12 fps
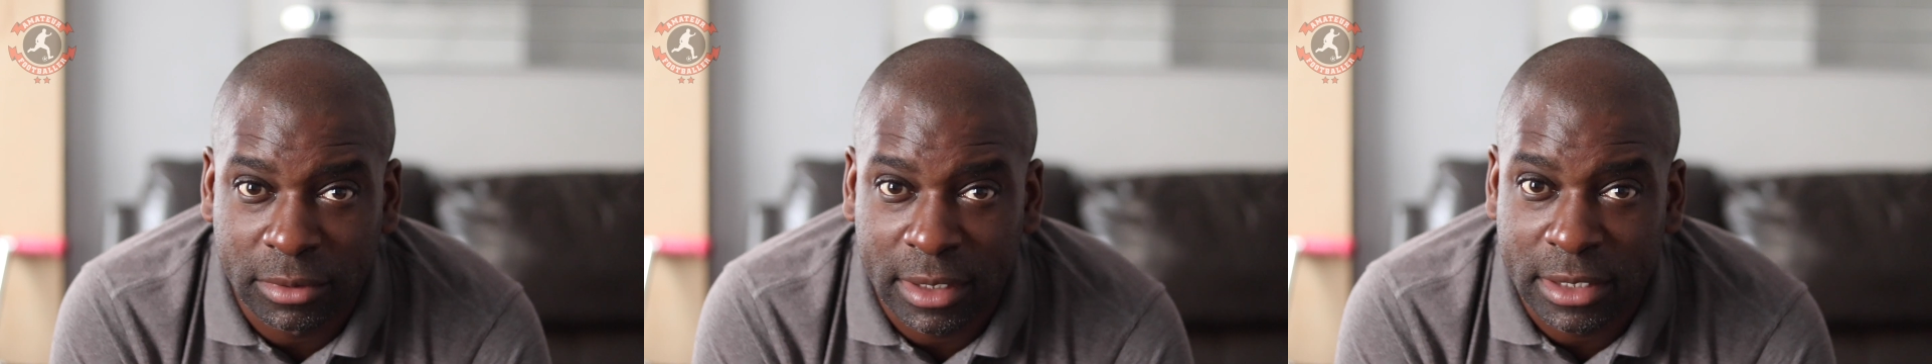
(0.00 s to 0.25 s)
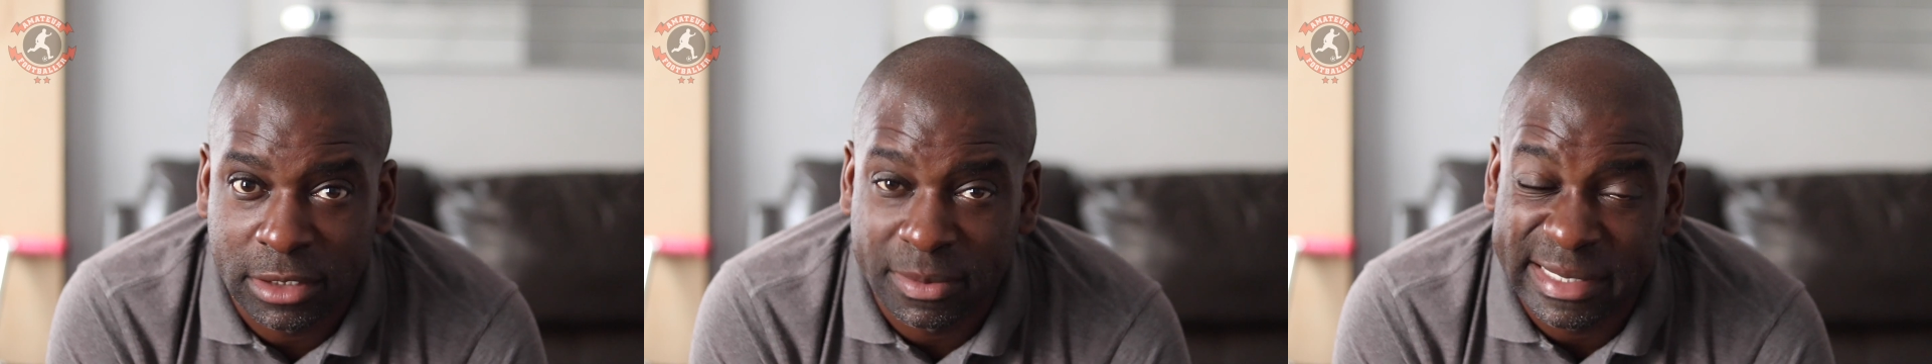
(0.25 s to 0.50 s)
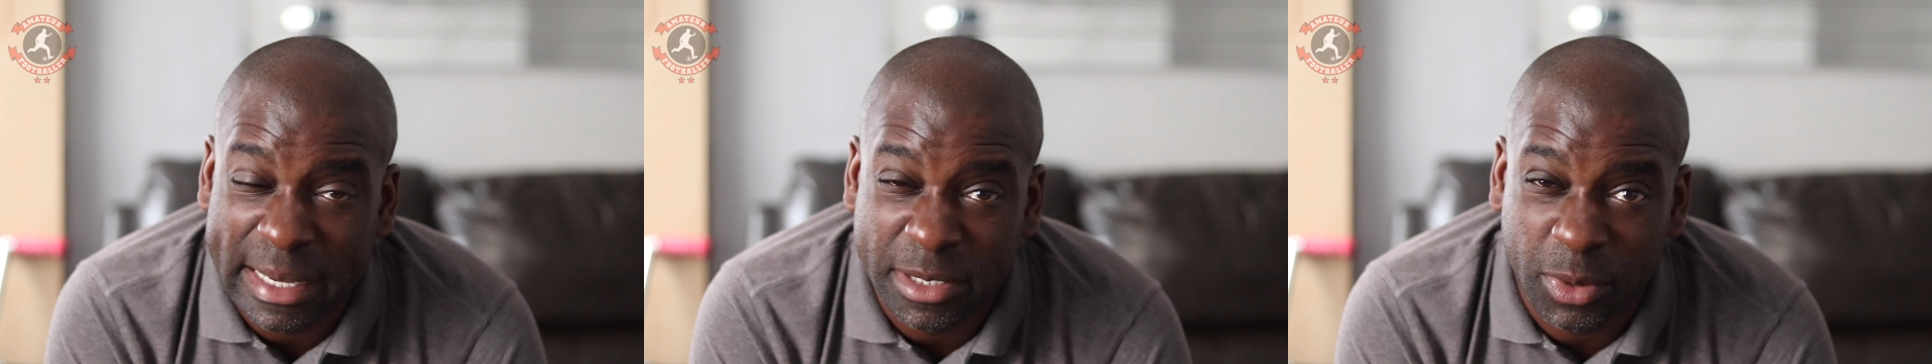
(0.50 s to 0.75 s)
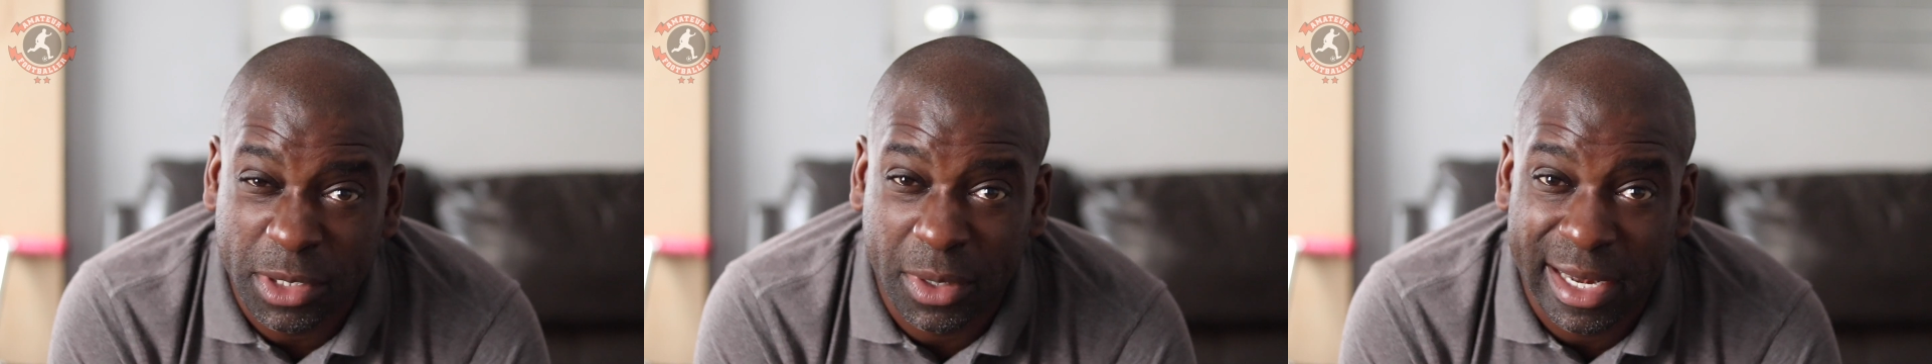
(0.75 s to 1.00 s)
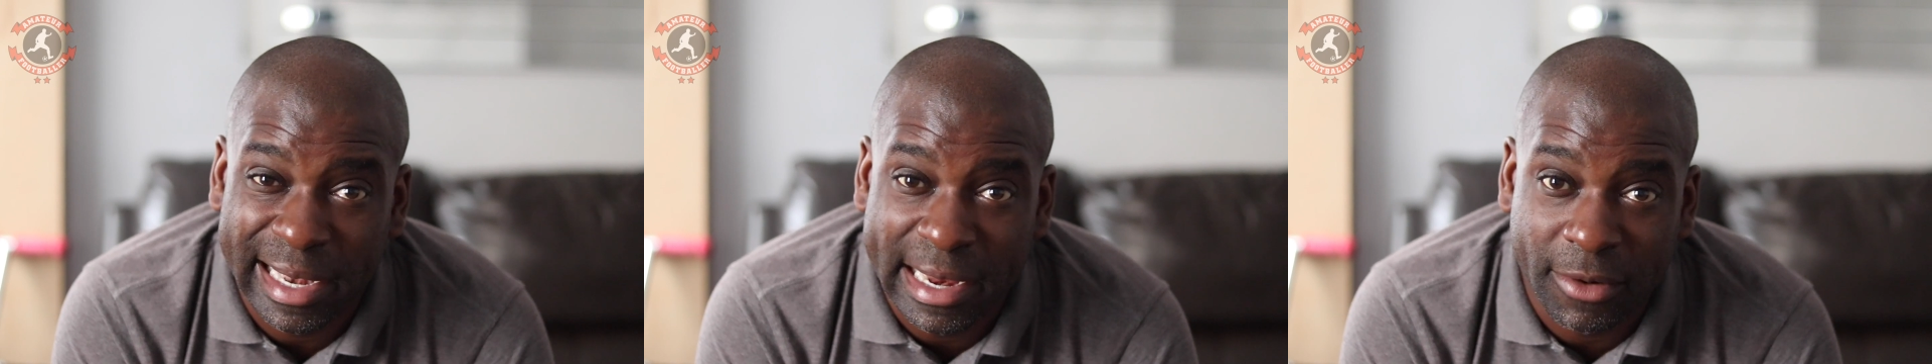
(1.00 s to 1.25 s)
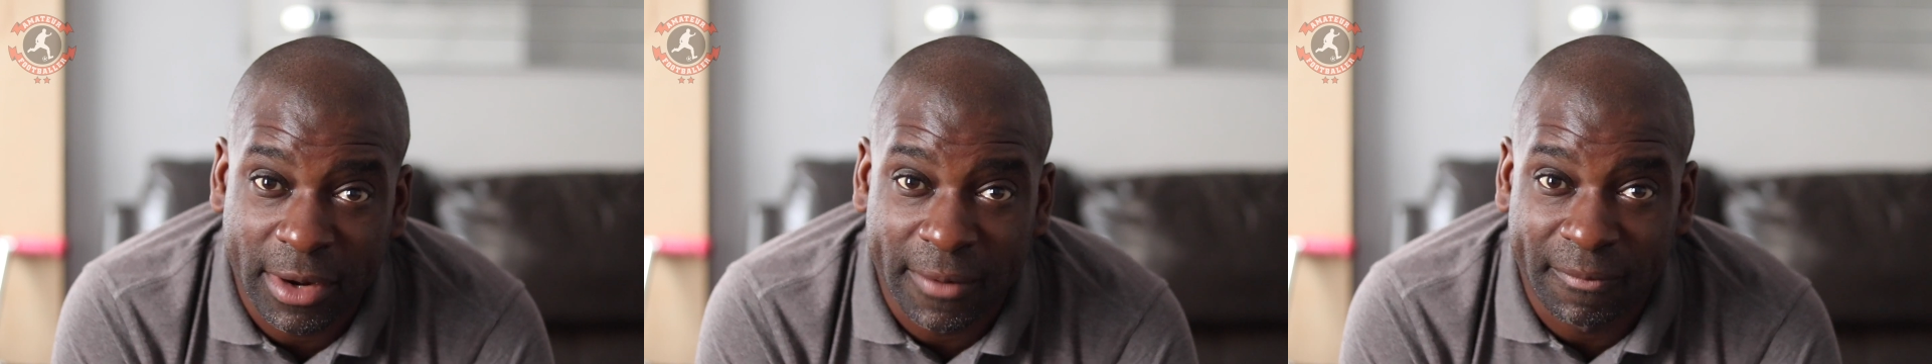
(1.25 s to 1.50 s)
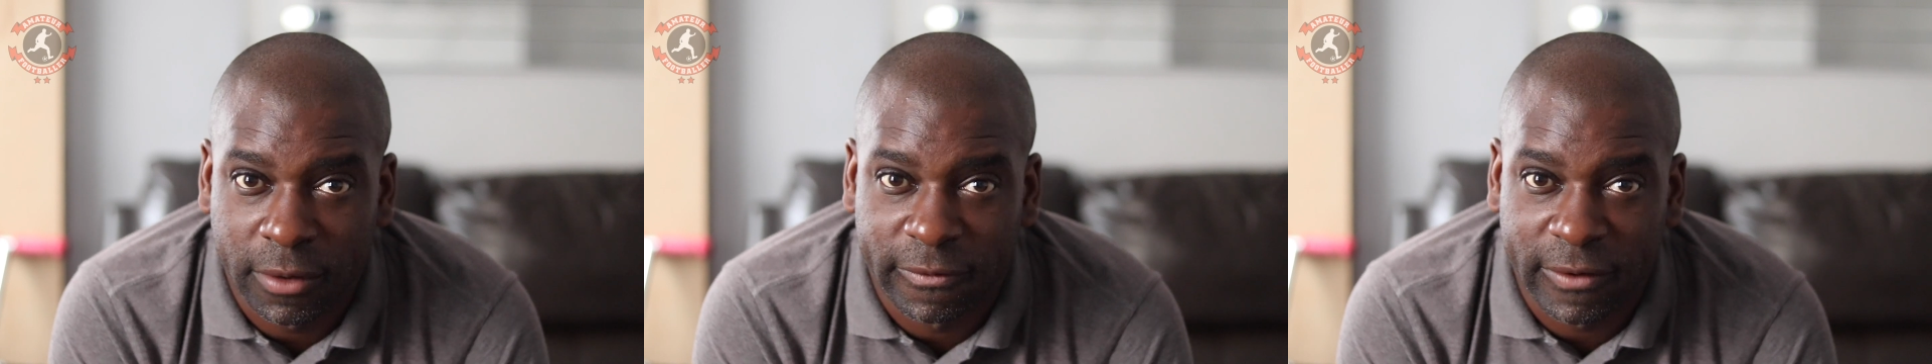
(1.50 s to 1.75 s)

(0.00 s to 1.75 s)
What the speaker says: and sometimes when you clear it, you